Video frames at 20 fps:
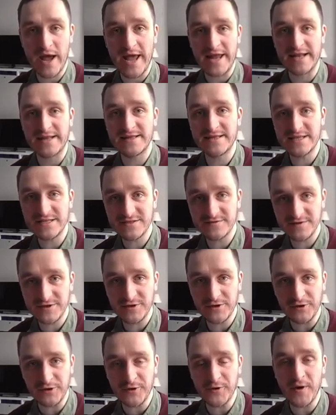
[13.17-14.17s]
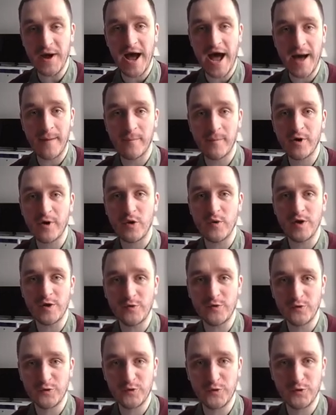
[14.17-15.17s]
And in this video, I'm going
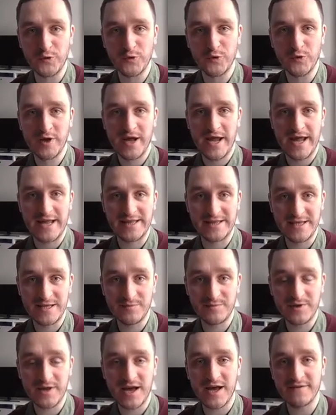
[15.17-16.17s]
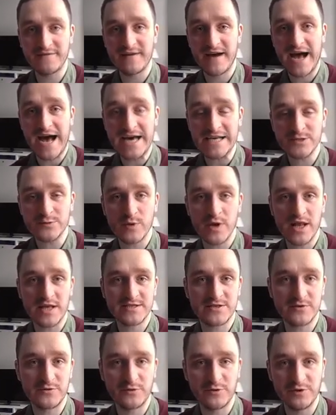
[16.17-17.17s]
to do a deep dive as well
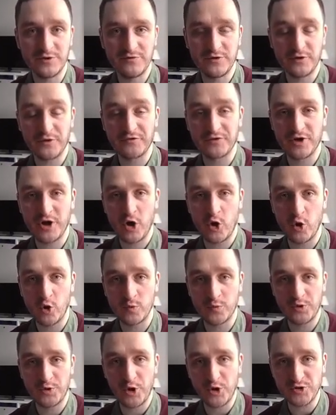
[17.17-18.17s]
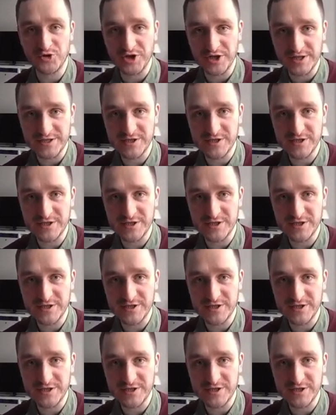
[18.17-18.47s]
as a review of the whole project.